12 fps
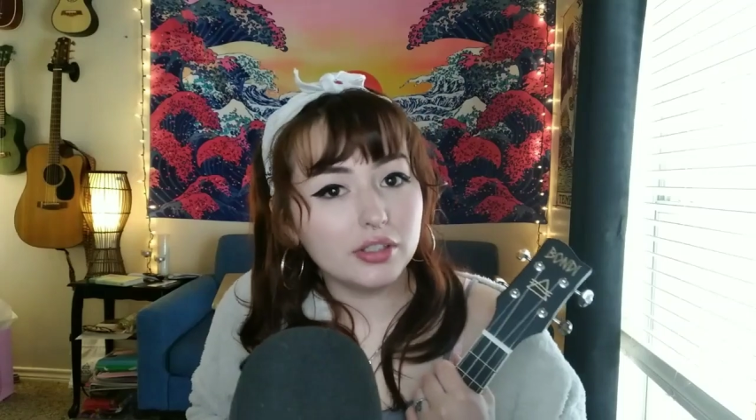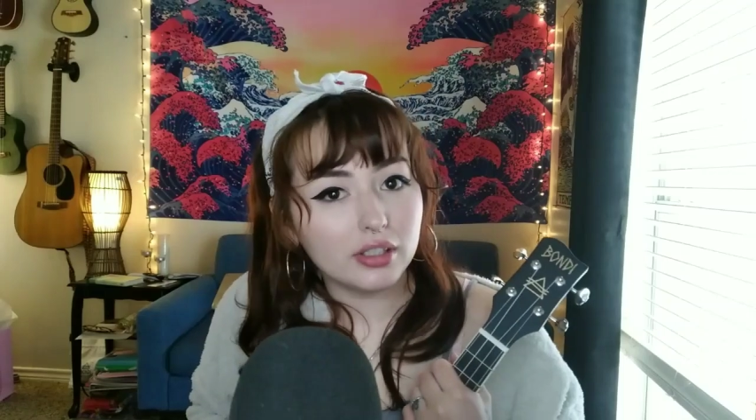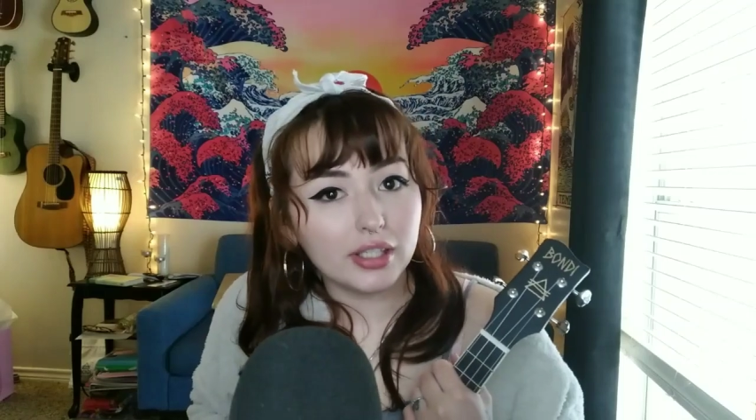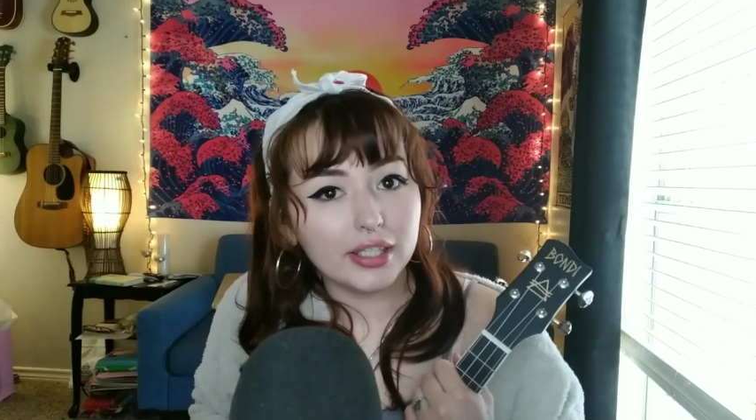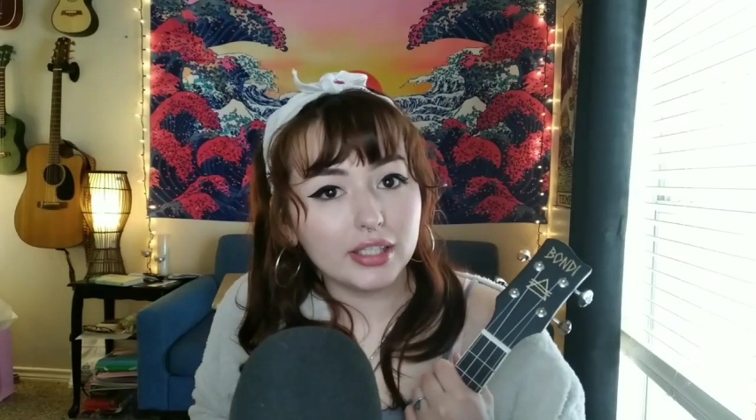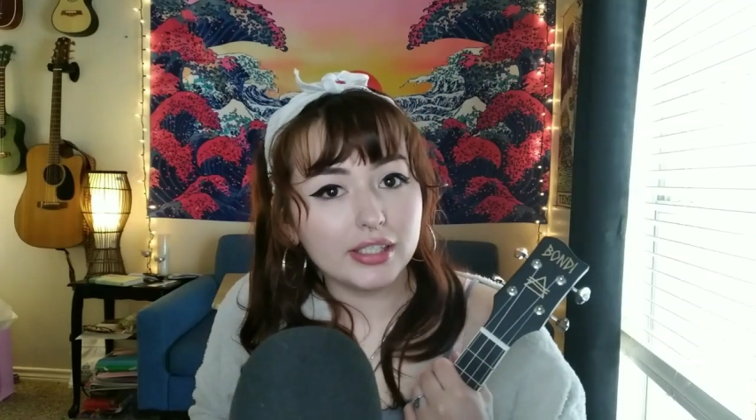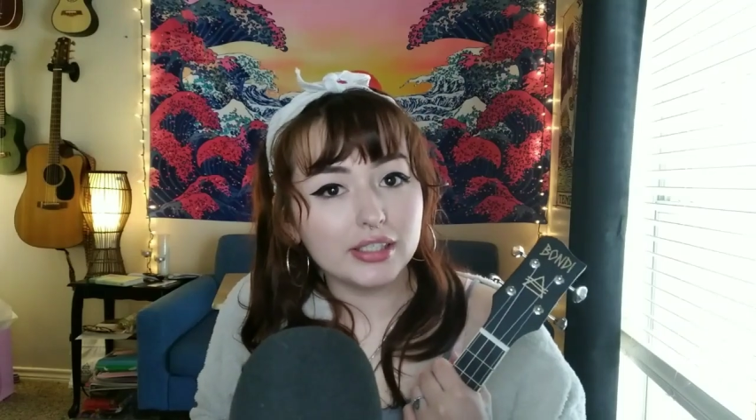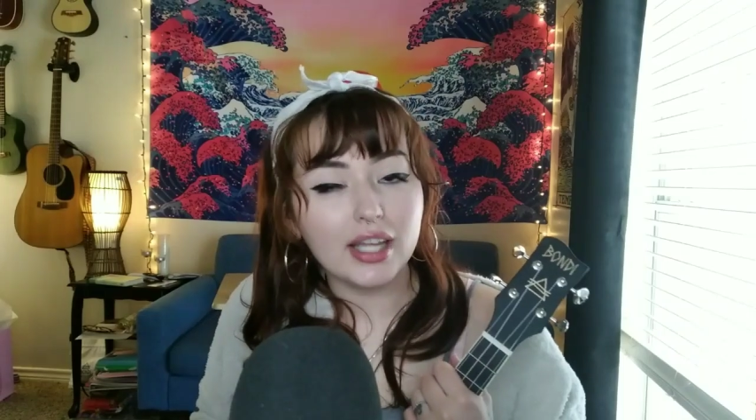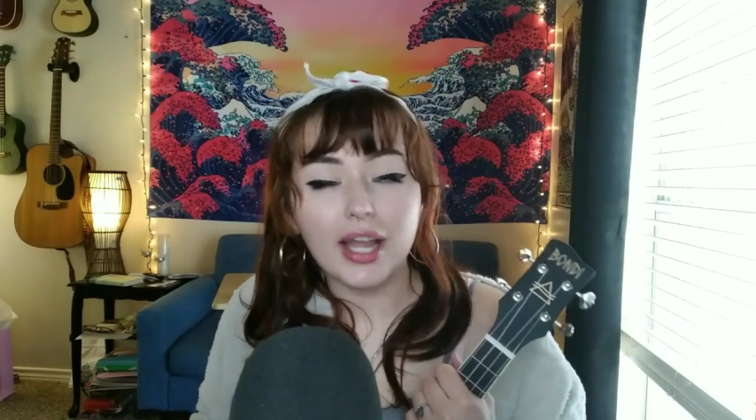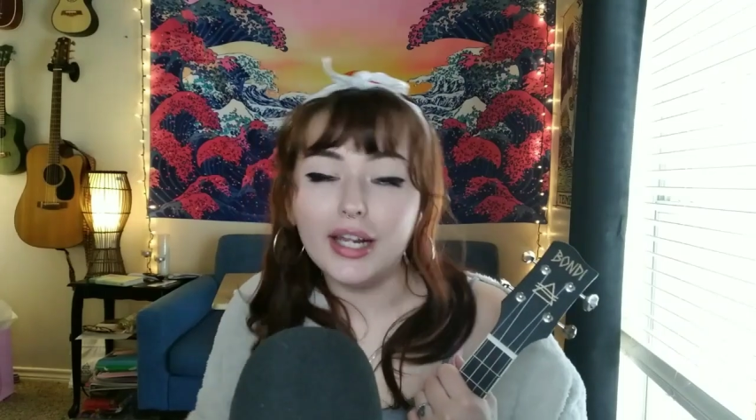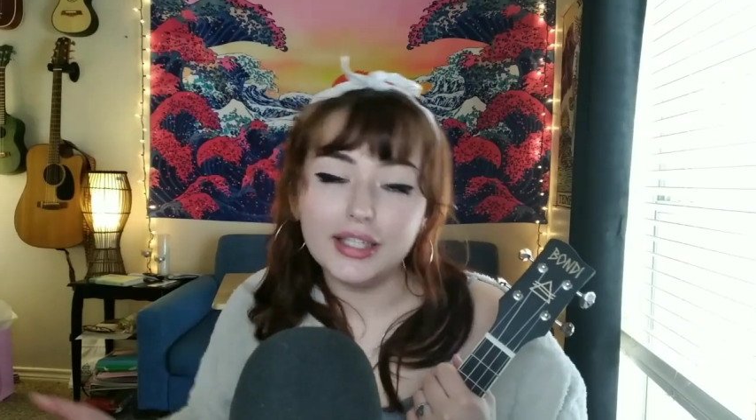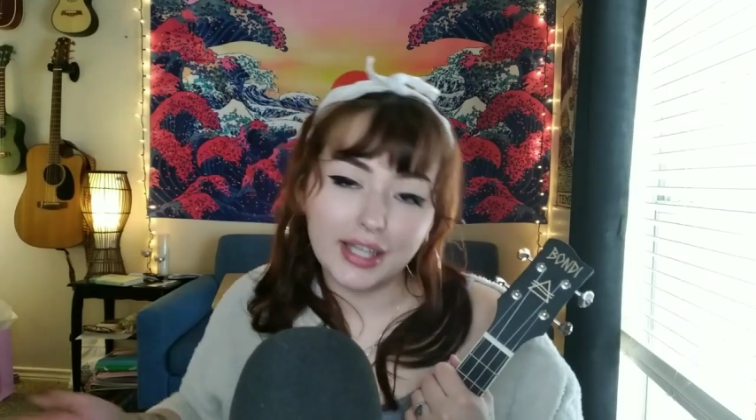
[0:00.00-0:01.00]
Ukuleles
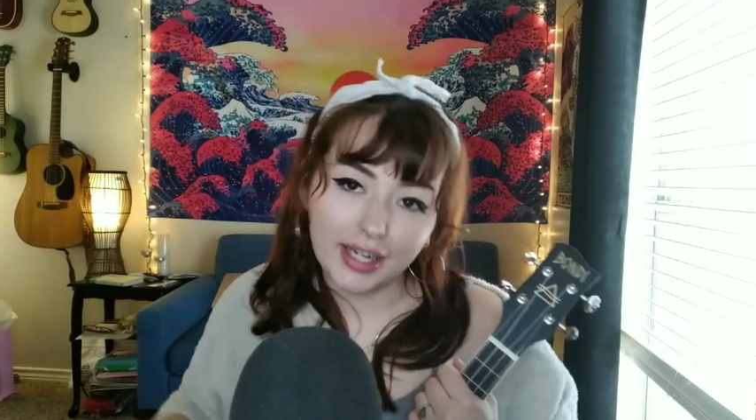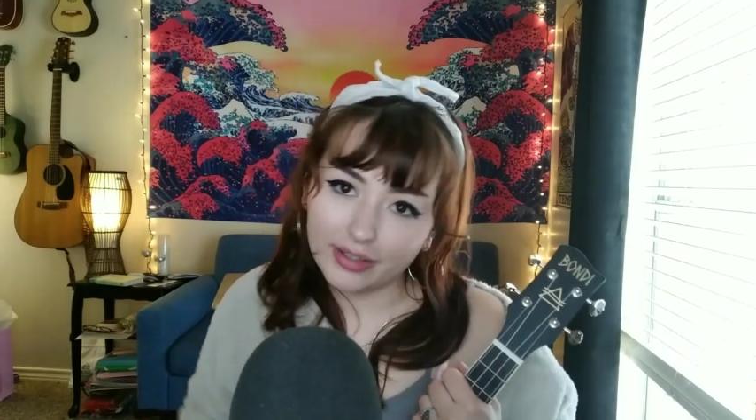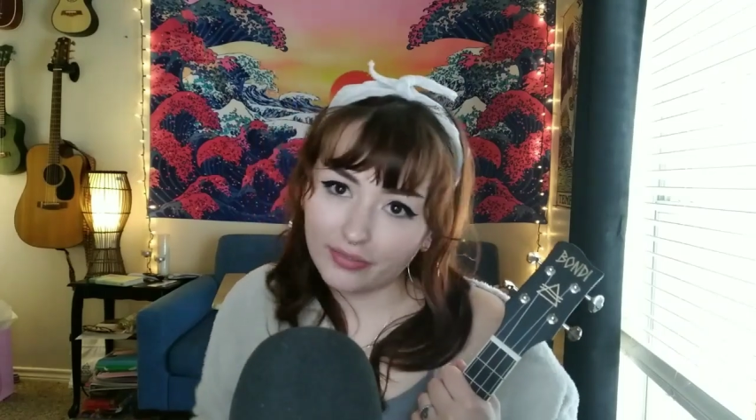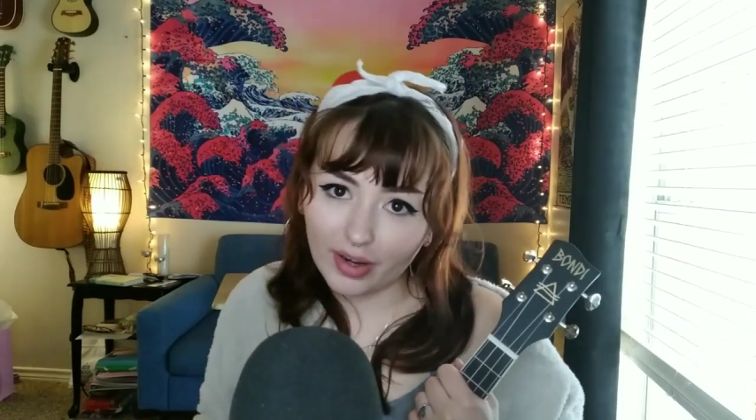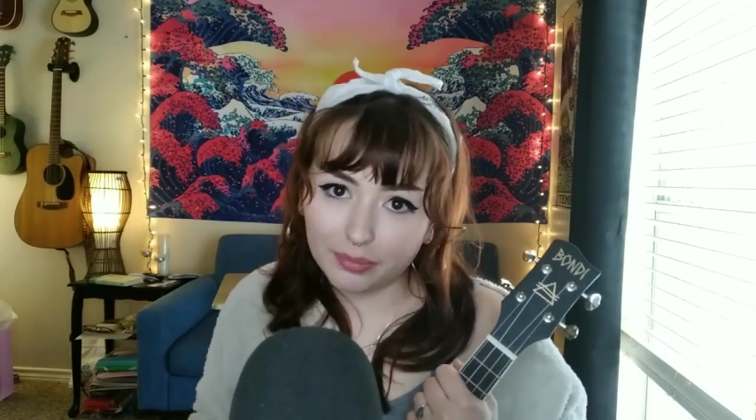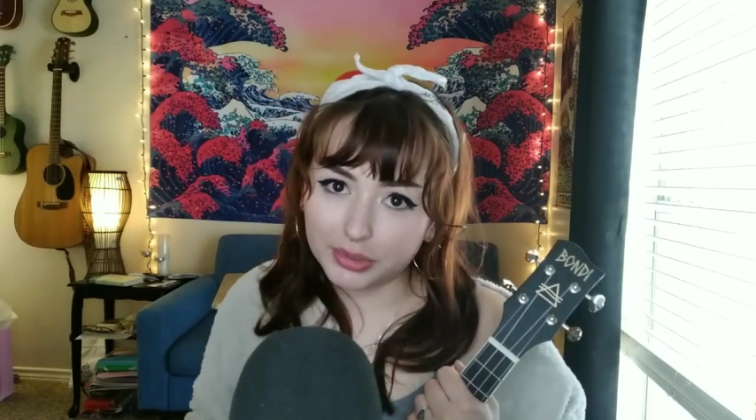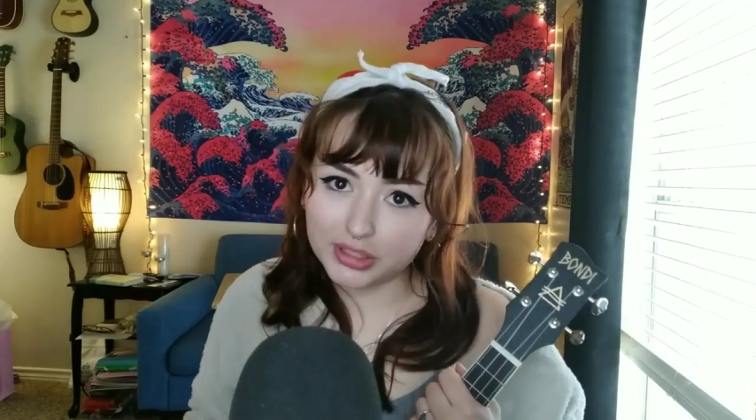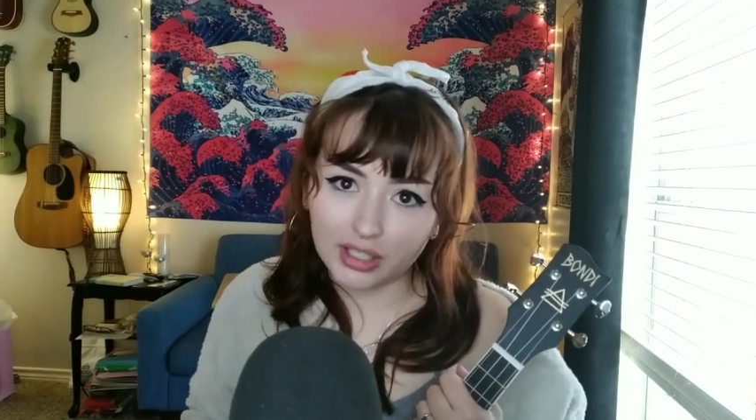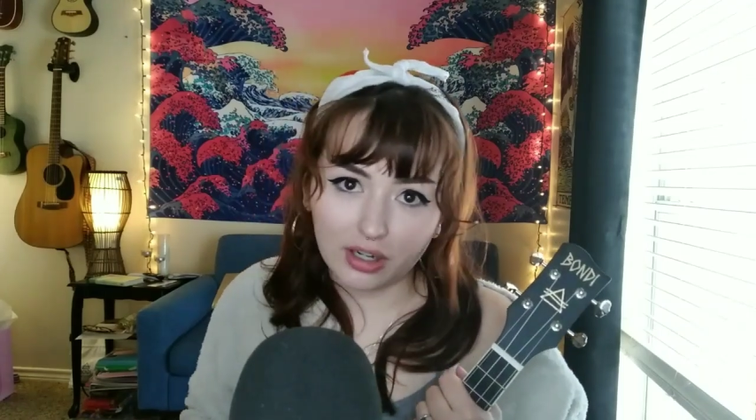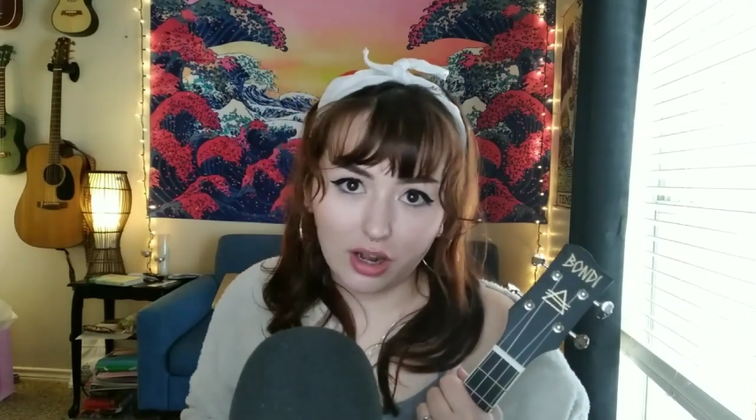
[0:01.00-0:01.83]
and getting 5%